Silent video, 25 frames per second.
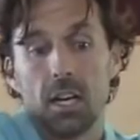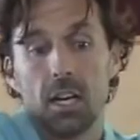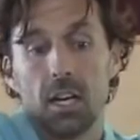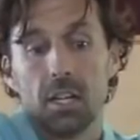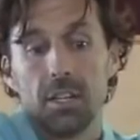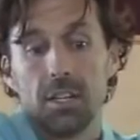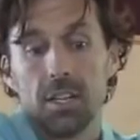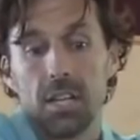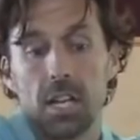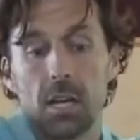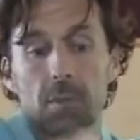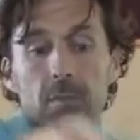
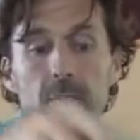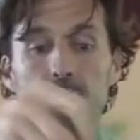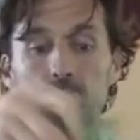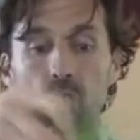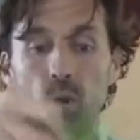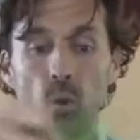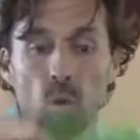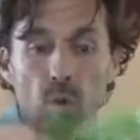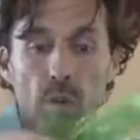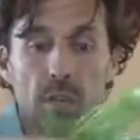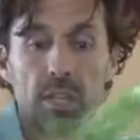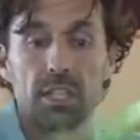
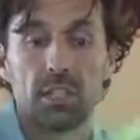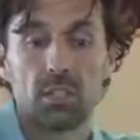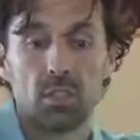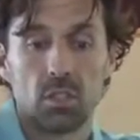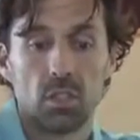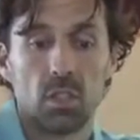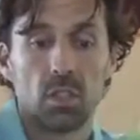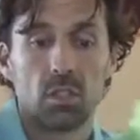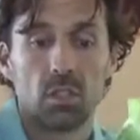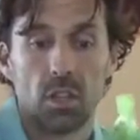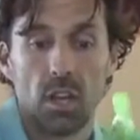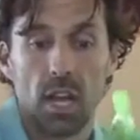inhibitory
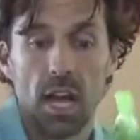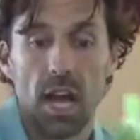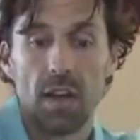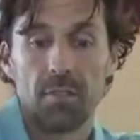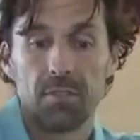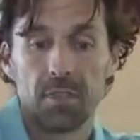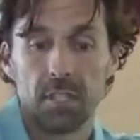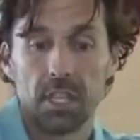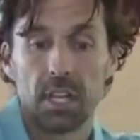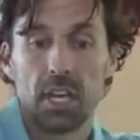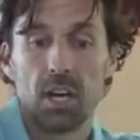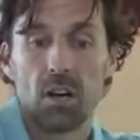to
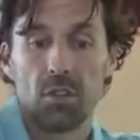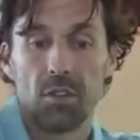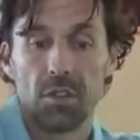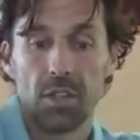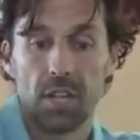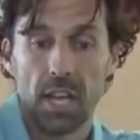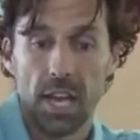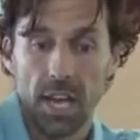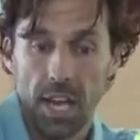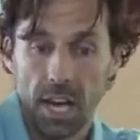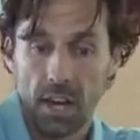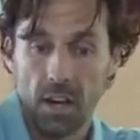having
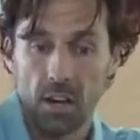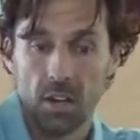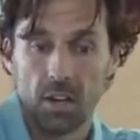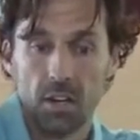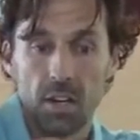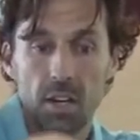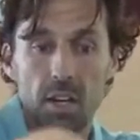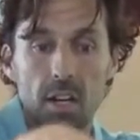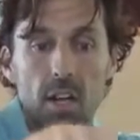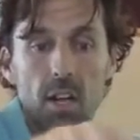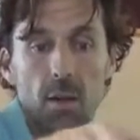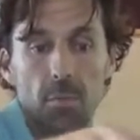healthy hair.
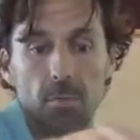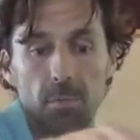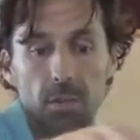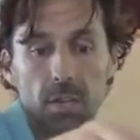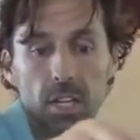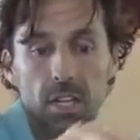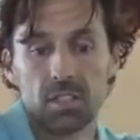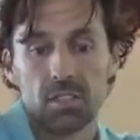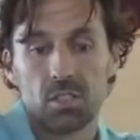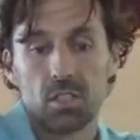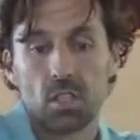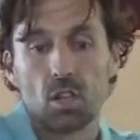
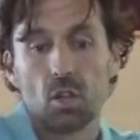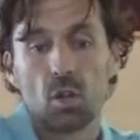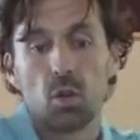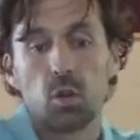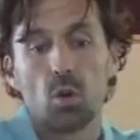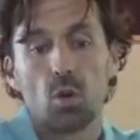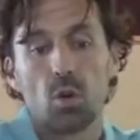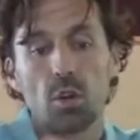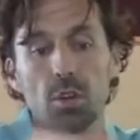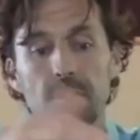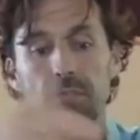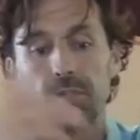Plus the
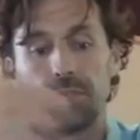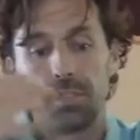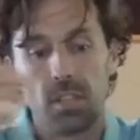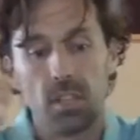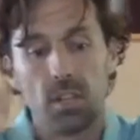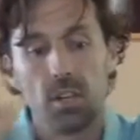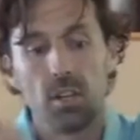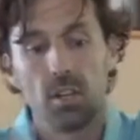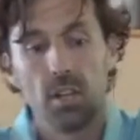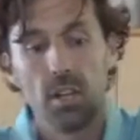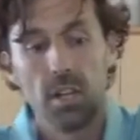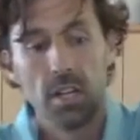
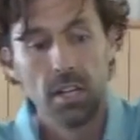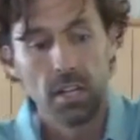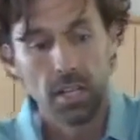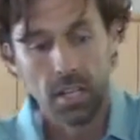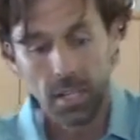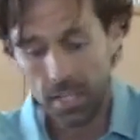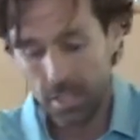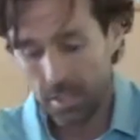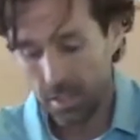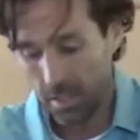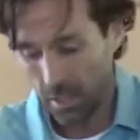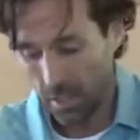chlorophyll
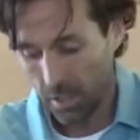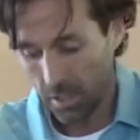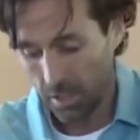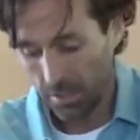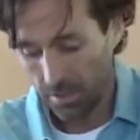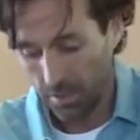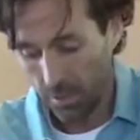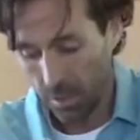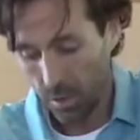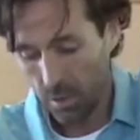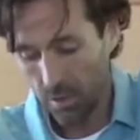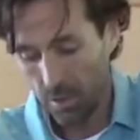in these
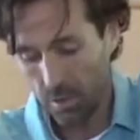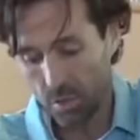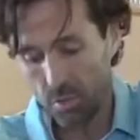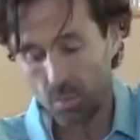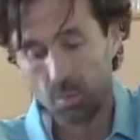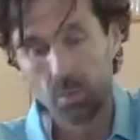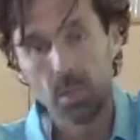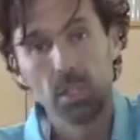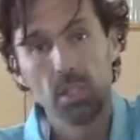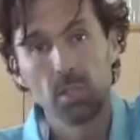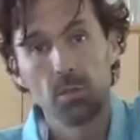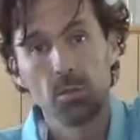foods is
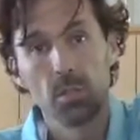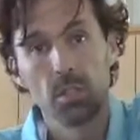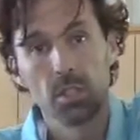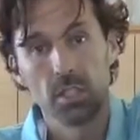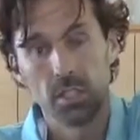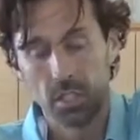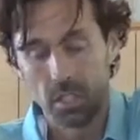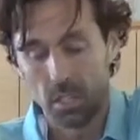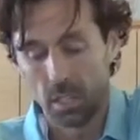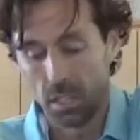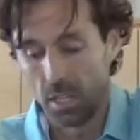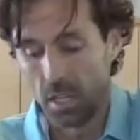really, really
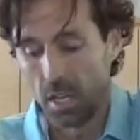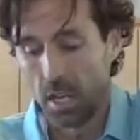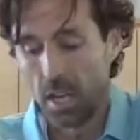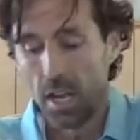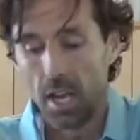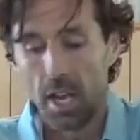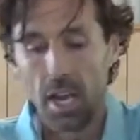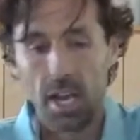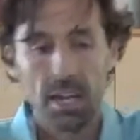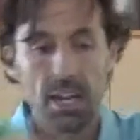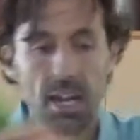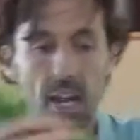good
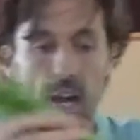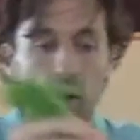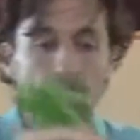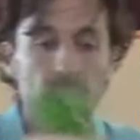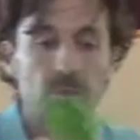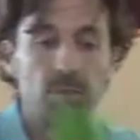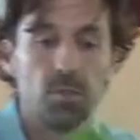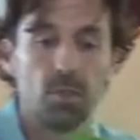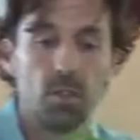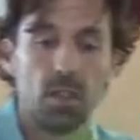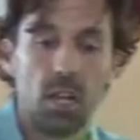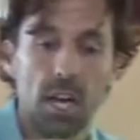and
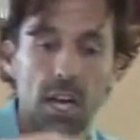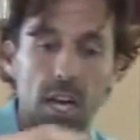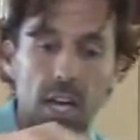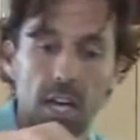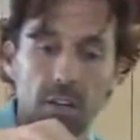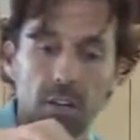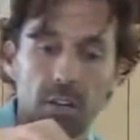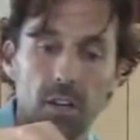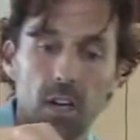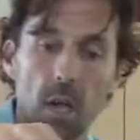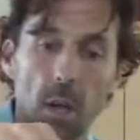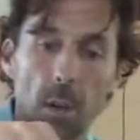helpful
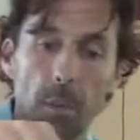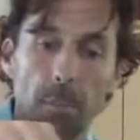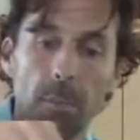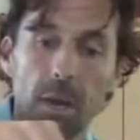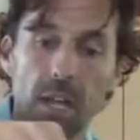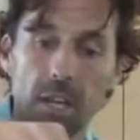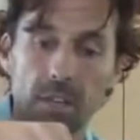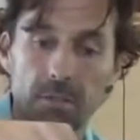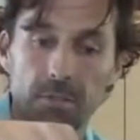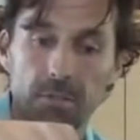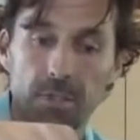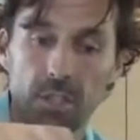and
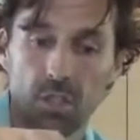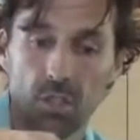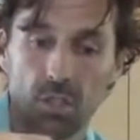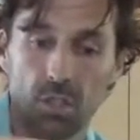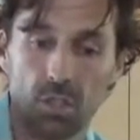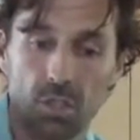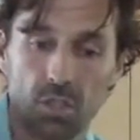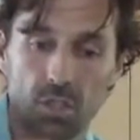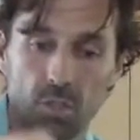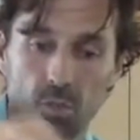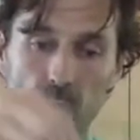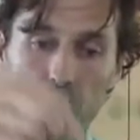
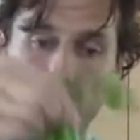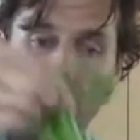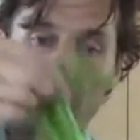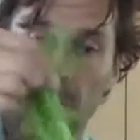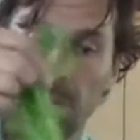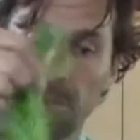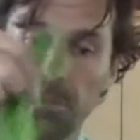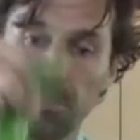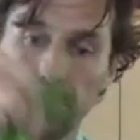beneficial as well.